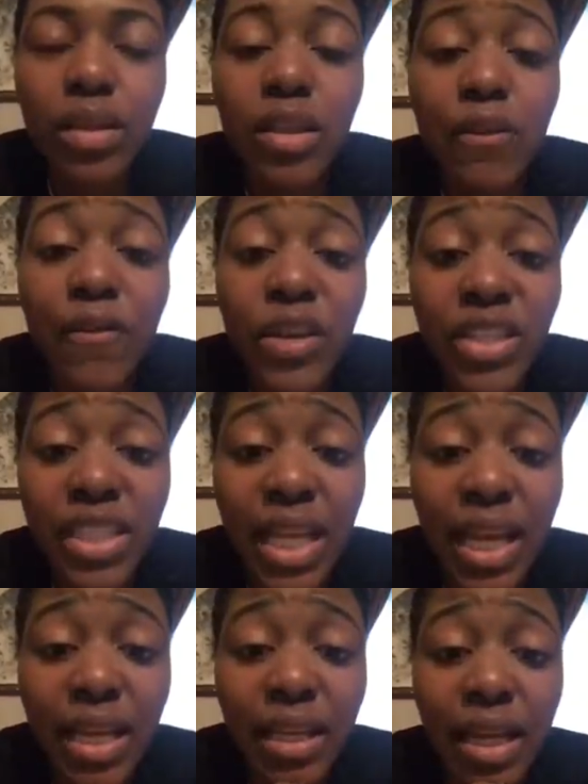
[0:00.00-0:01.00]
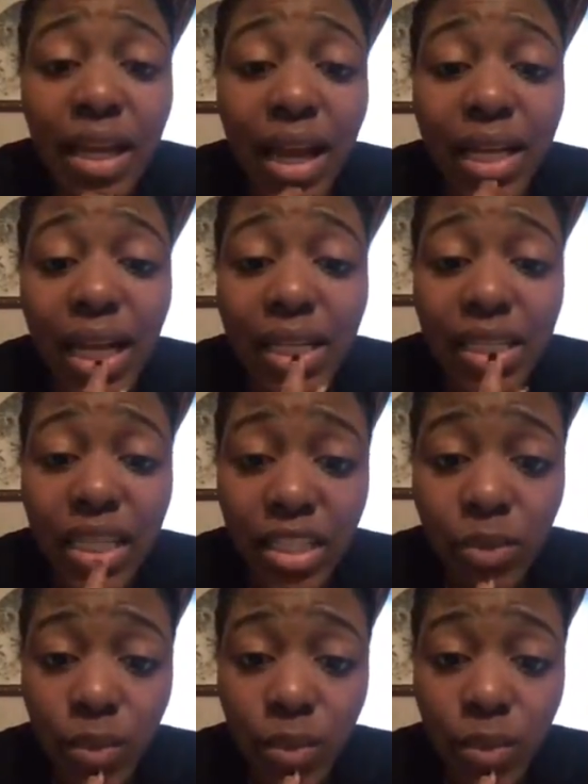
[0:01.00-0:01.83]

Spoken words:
the first day I got this